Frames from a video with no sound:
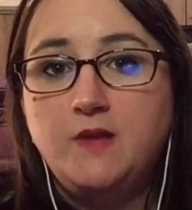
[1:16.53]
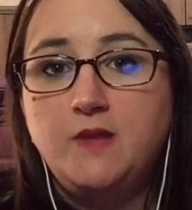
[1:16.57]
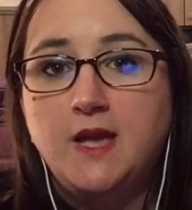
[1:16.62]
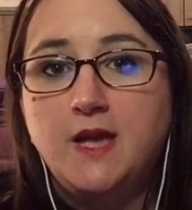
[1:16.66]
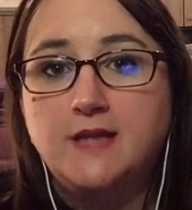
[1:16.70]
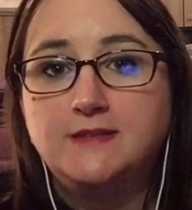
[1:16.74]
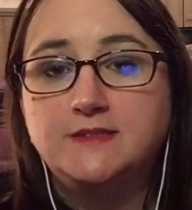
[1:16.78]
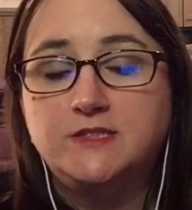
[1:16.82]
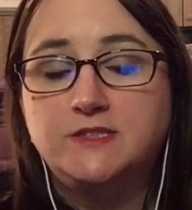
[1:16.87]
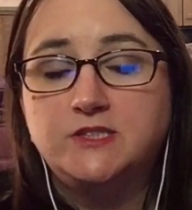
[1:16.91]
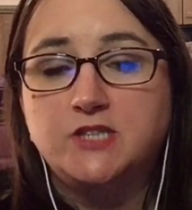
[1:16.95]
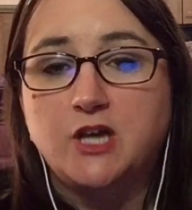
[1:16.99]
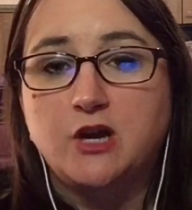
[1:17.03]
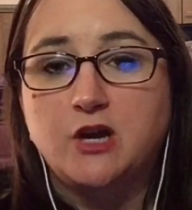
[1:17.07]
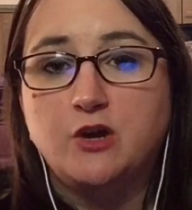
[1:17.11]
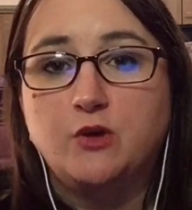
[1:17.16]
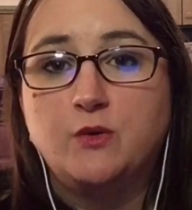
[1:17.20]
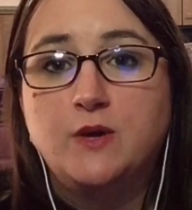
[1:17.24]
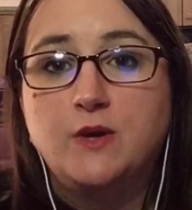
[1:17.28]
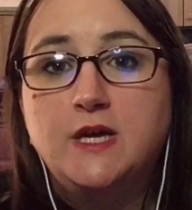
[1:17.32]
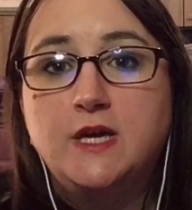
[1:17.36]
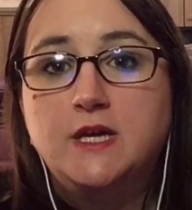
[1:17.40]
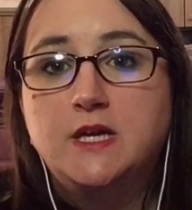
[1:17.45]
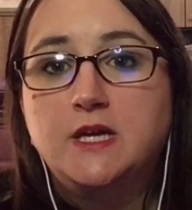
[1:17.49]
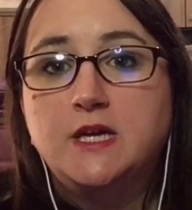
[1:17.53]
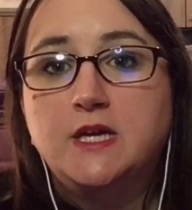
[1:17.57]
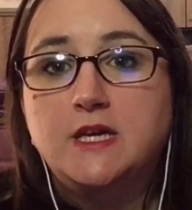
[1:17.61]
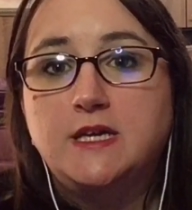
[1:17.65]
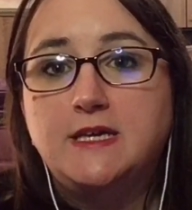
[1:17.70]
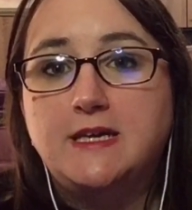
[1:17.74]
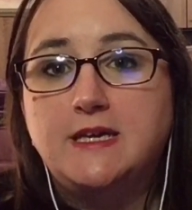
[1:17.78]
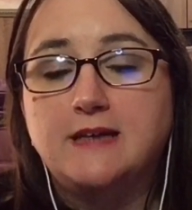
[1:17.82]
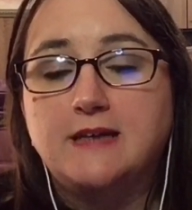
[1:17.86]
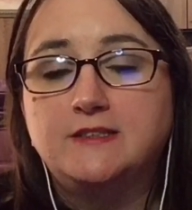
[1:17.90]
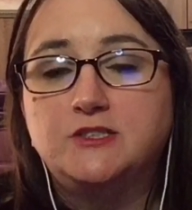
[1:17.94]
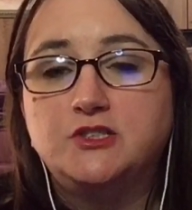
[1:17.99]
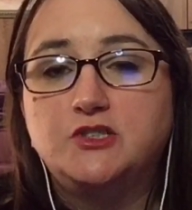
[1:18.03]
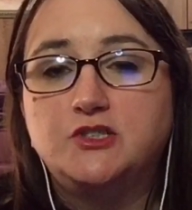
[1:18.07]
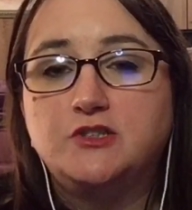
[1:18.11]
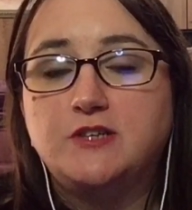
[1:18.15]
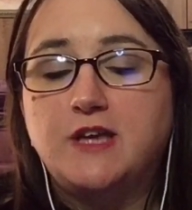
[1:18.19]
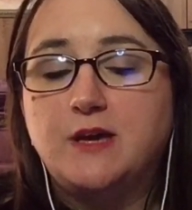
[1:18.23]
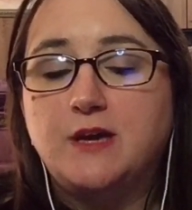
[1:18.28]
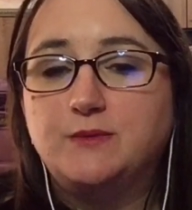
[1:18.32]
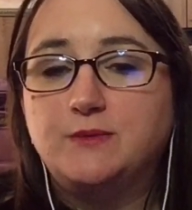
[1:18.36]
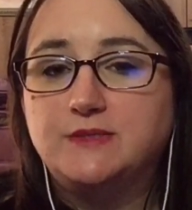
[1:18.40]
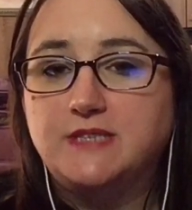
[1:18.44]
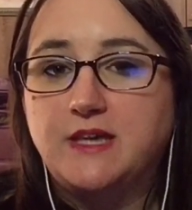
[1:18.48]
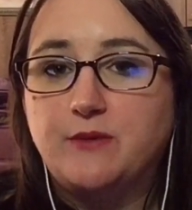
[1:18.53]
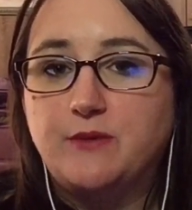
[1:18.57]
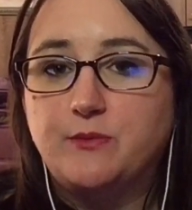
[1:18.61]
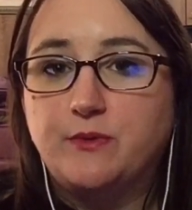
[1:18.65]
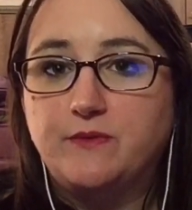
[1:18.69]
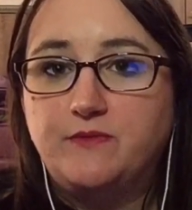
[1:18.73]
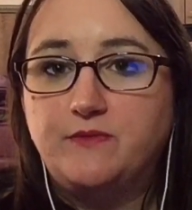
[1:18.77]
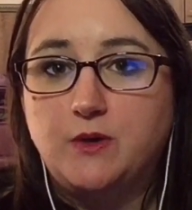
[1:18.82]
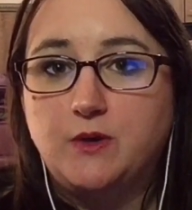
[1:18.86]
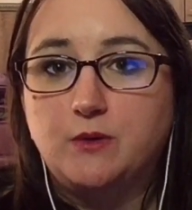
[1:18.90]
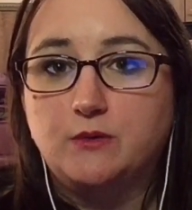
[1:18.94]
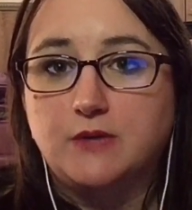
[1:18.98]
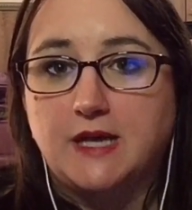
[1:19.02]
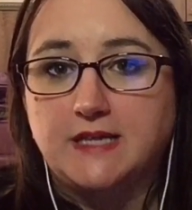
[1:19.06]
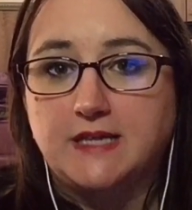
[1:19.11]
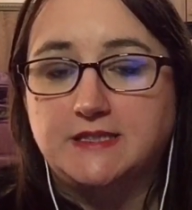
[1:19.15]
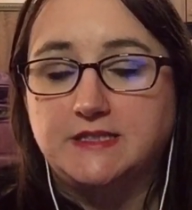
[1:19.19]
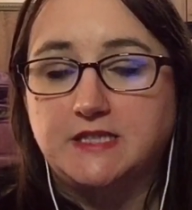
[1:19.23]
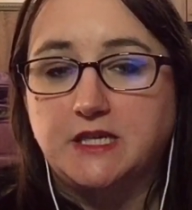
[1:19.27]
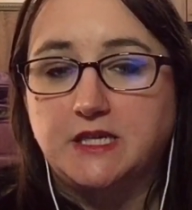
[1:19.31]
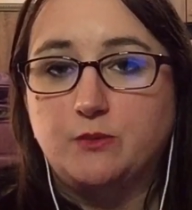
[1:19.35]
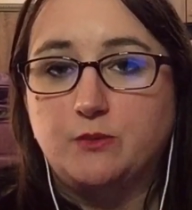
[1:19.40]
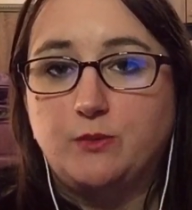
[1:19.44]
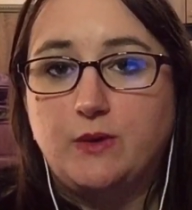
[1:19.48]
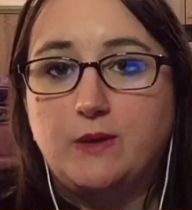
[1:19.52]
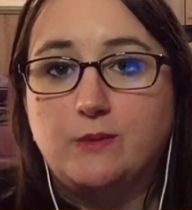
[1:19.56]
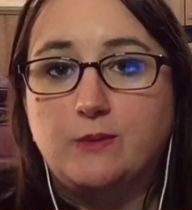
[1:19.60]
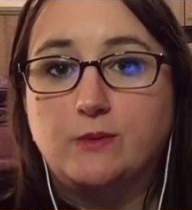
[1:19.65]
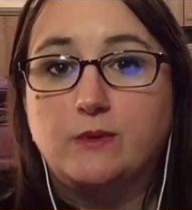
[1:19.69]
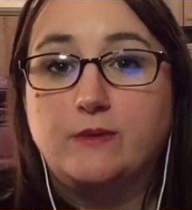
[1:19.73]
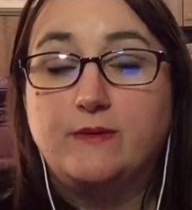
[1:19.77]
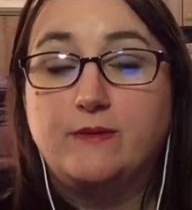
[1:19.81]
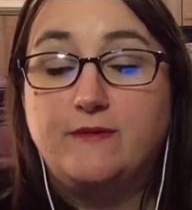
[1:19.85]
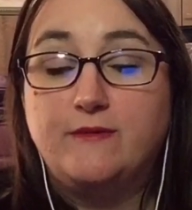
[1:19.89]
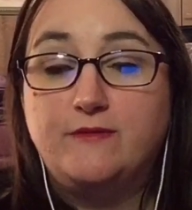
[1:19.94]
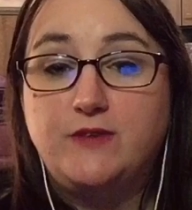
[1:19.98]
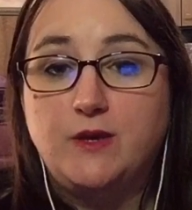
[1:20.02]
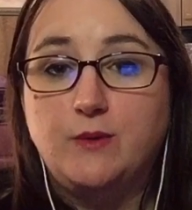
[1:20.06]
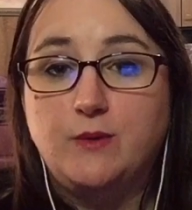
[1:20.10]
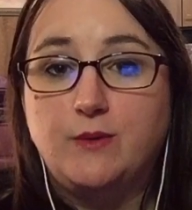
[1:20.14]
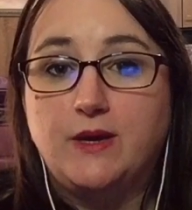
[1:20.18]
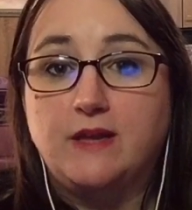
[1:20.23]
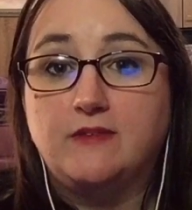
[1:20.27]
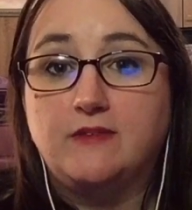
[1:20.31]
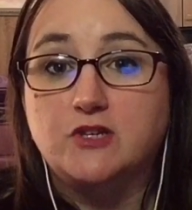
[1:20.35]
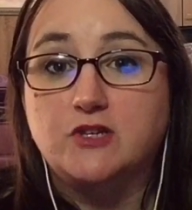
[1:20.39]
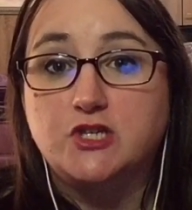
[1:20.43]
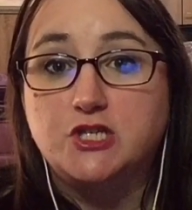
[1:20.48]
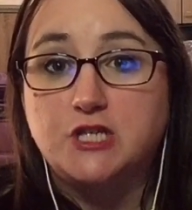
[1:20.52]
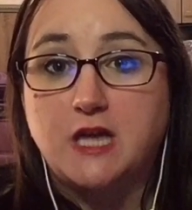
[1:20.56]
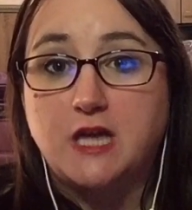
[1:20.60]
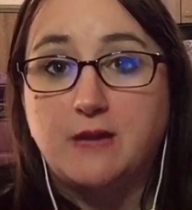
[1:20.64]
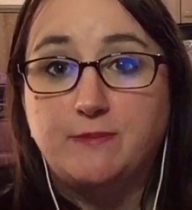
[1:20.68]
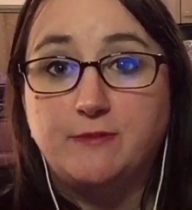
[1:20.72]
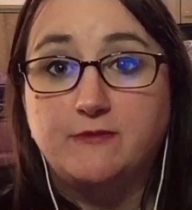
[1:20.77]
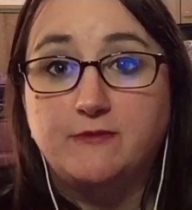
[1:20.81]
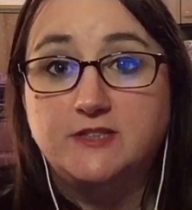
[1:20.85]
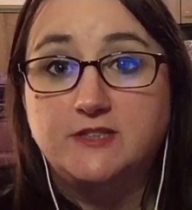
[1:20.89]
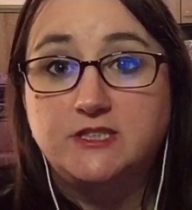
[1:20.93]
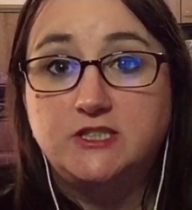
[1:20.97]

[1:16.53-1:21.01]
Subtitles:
And so yesterday was a review lesson. We were reviewing the shape of a